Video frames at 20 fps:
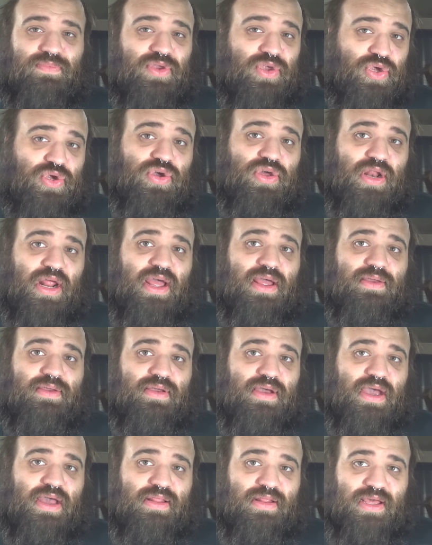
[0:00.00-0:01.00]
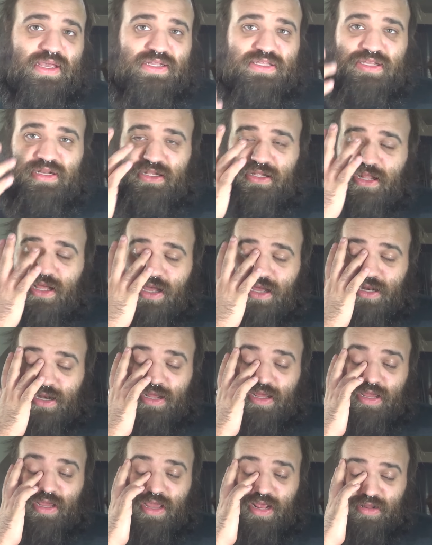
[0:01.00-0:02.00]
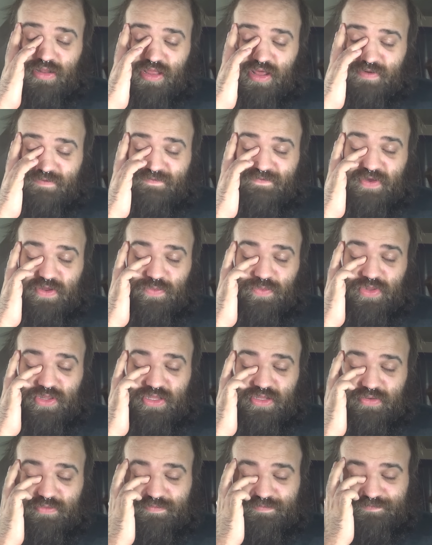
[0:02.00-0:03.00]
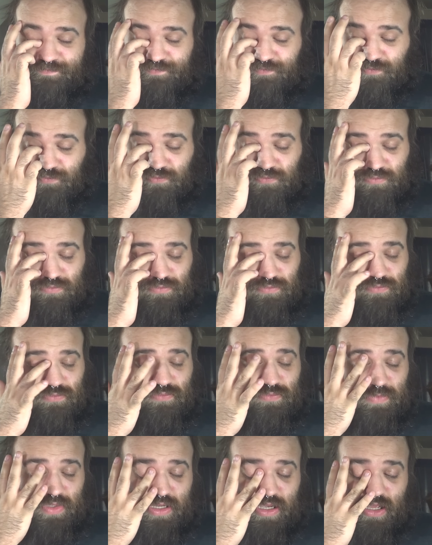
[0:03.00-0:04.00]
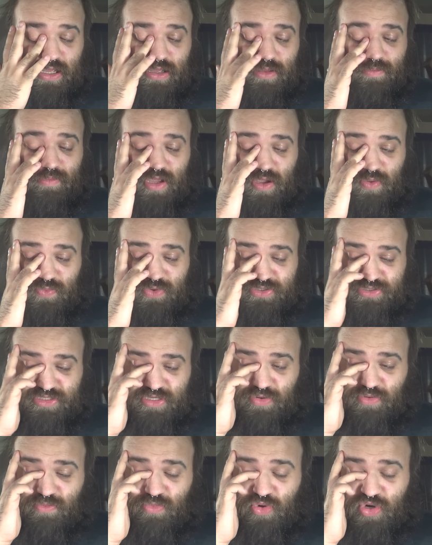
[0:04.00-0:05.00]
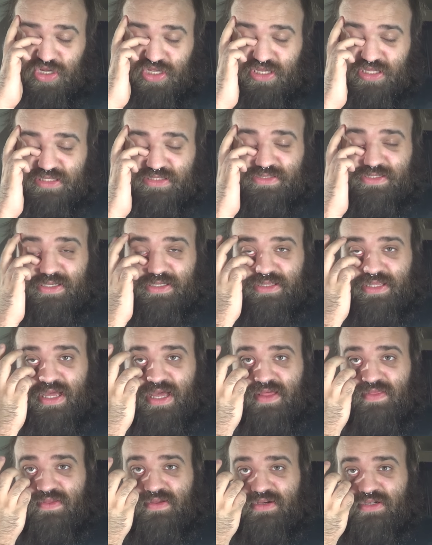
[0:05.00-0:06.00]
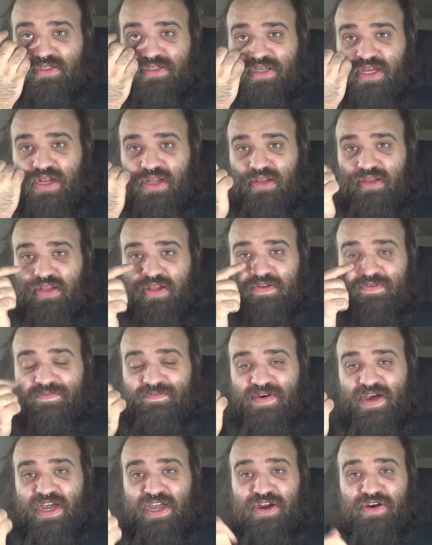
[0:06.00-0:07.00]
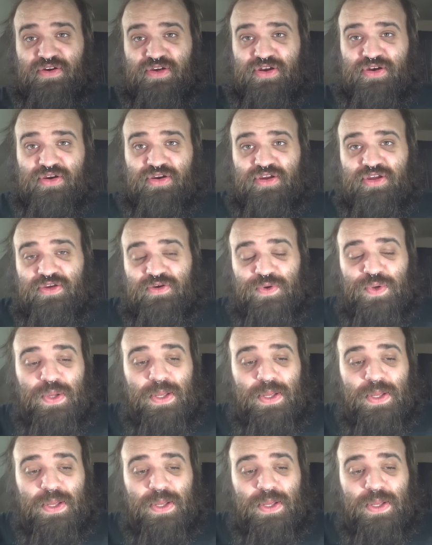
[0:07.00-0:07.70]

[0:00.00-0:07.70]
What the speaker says: good. I liked it a lot, and I had a lot of fun with it. I wish there were more kits like that. It just kind of lit a fire under you.